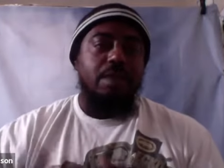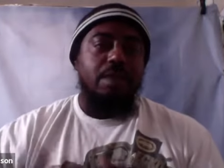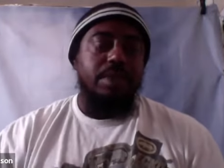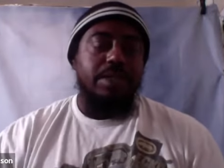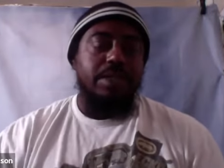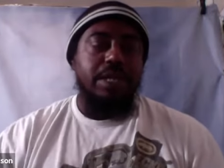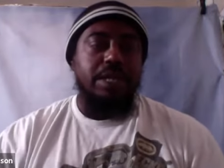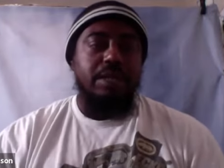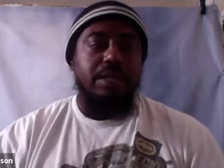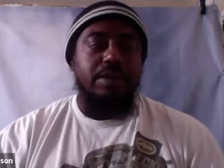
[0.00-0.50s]

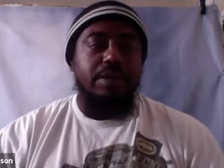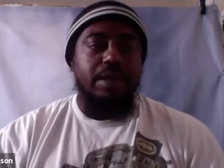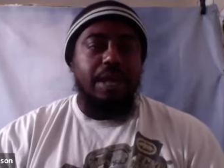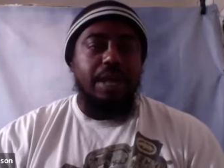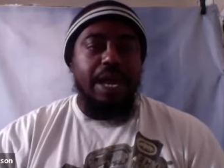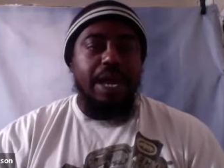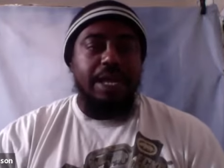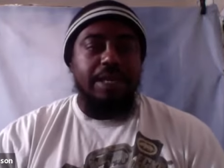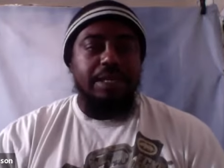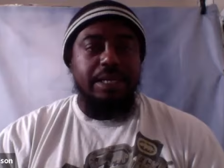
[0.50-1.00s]
particular
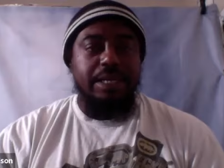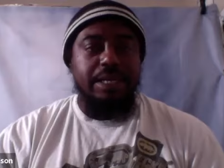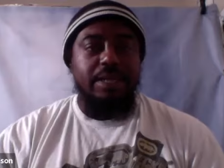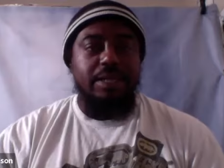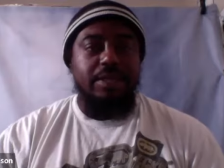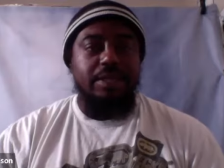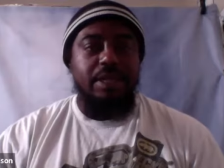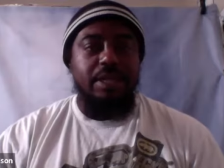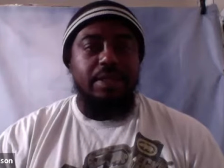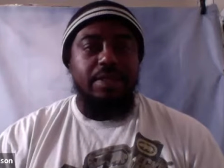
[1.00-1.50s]

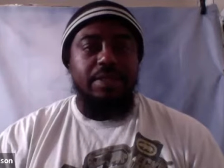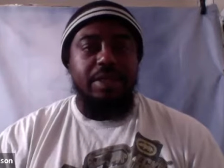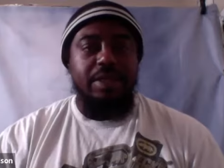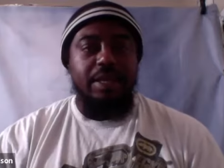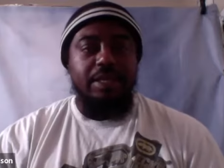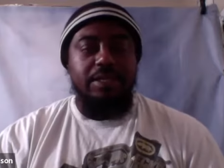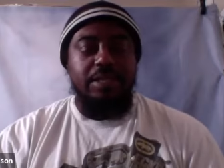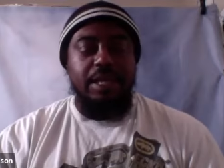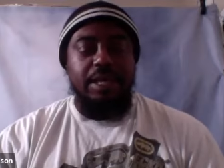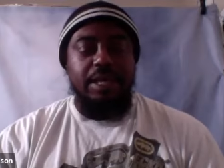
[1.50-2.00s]
ideas and
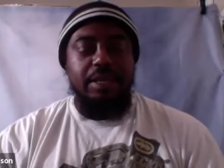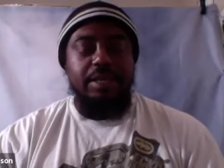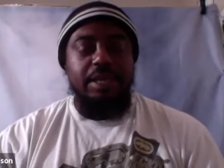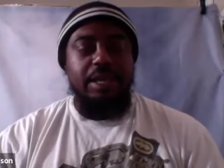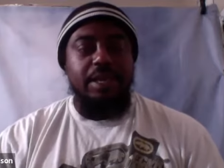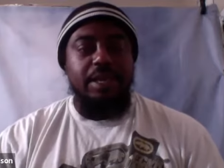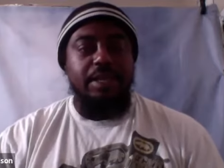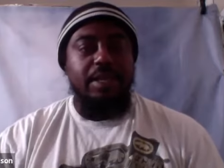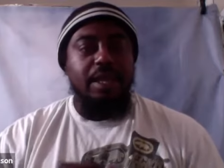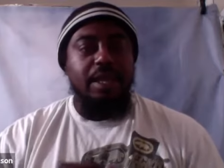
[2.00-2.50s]
things that
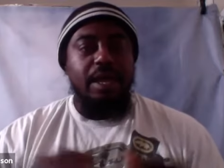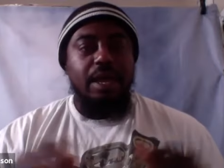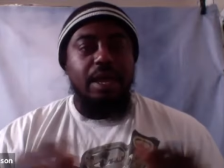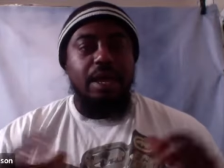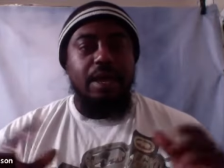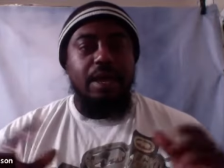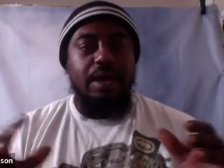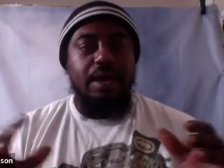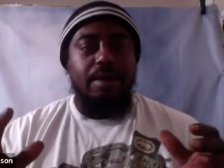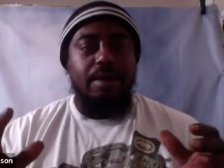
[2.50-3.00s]
that
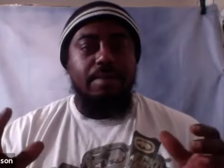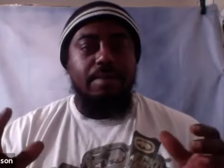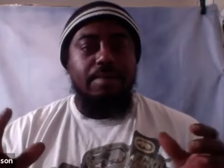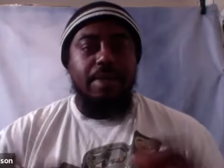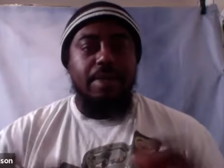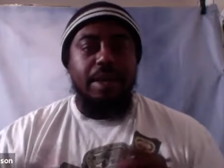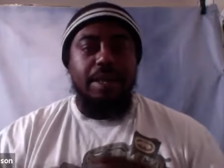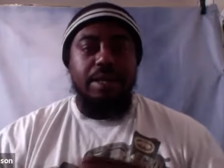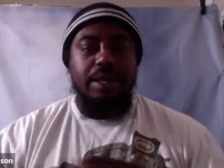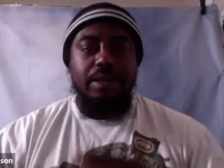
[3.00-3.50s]
um,
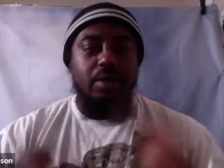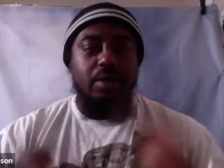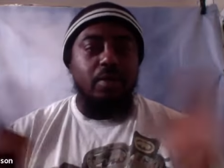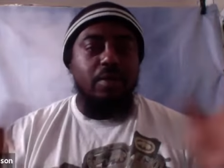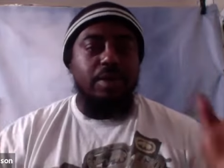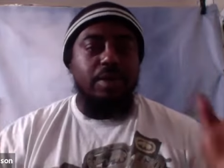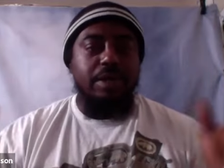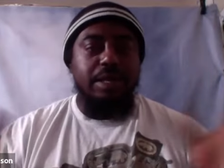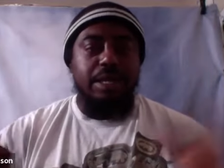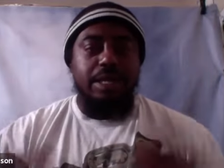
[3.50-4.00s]
that
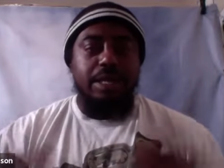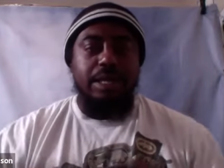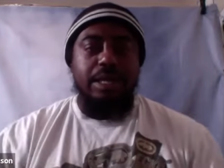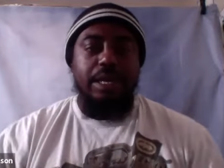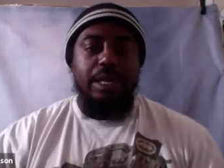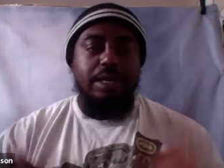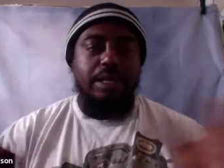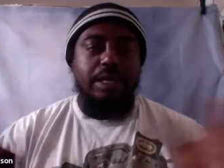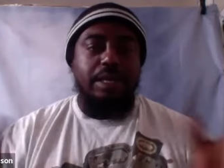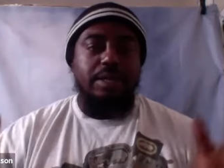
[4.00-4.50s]
Courtney
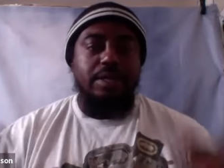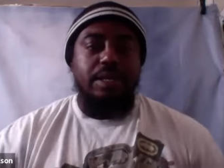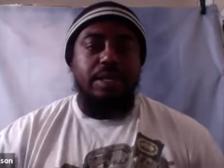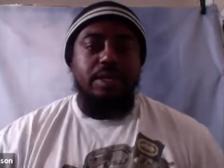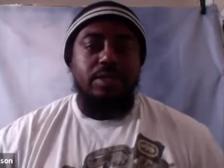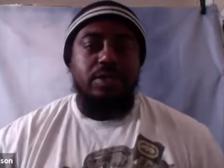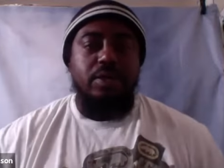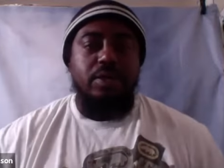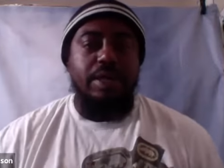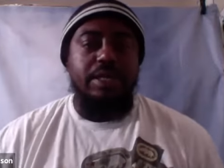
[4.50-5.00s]
and, and,
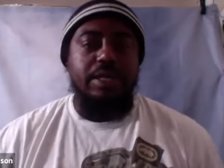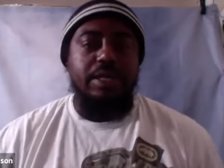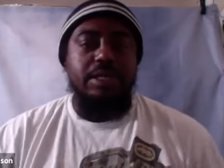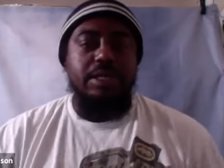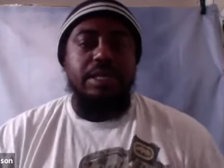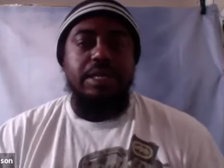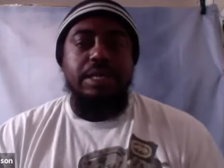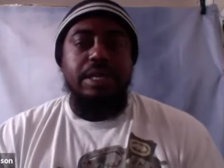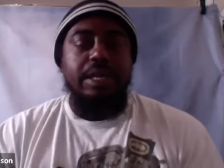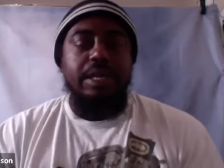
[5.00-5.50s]
and
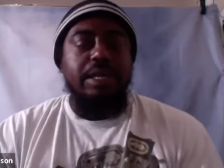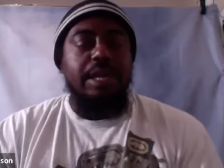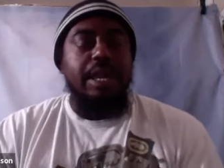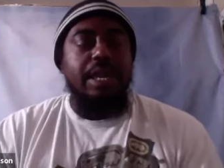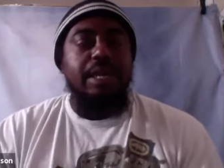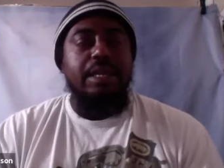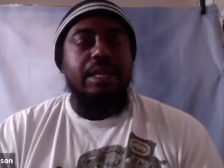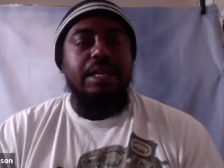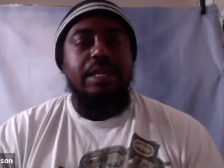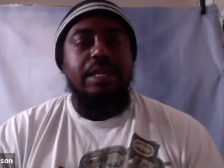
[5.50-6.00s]
Tracy and
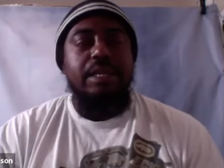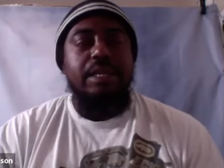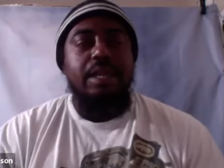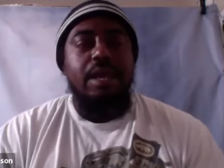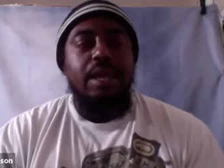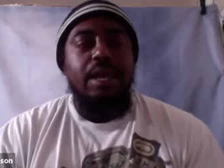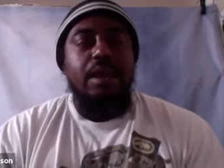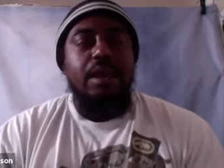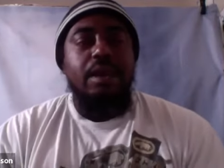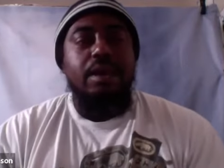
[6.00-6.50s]
Haley
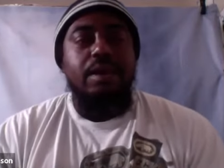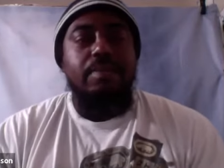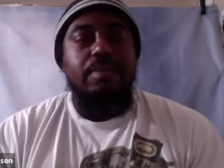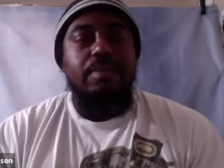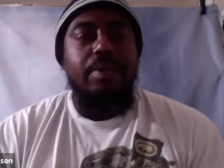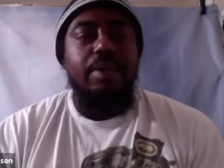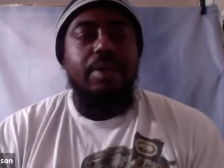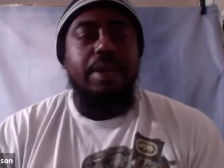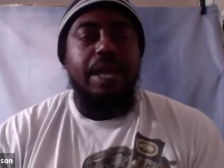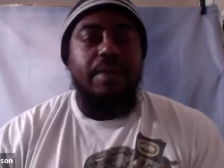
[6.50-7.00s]
uh,
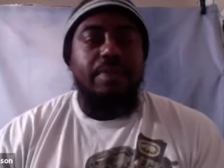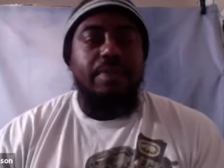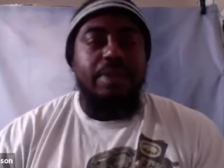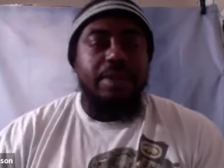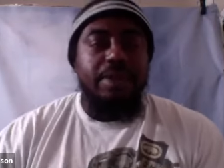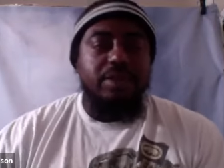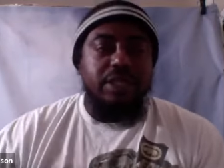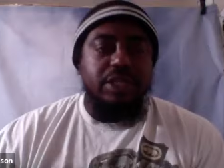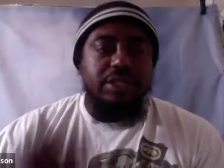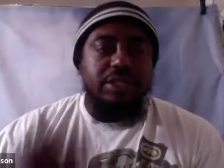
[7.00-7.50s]
put out.
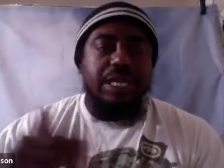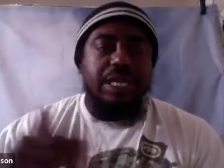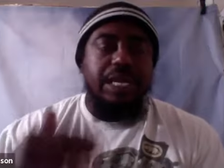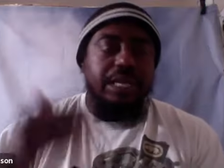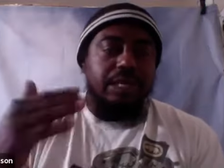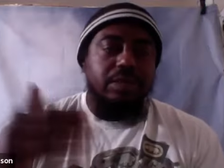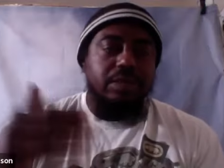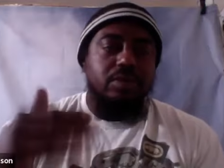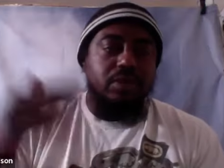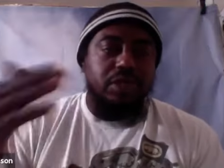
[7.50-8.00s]
They're just
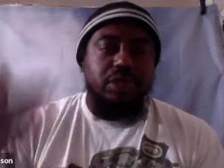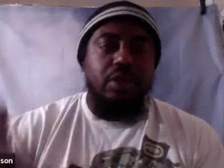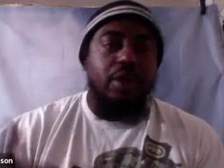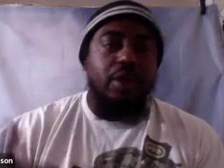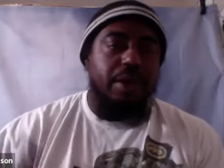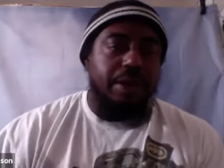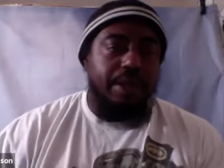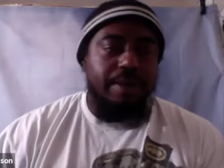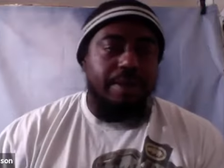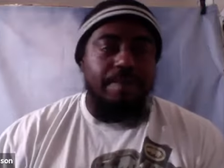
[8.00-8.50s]
getting you
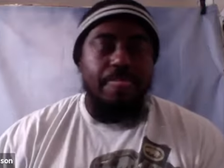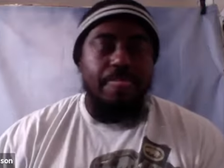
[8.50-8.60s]
started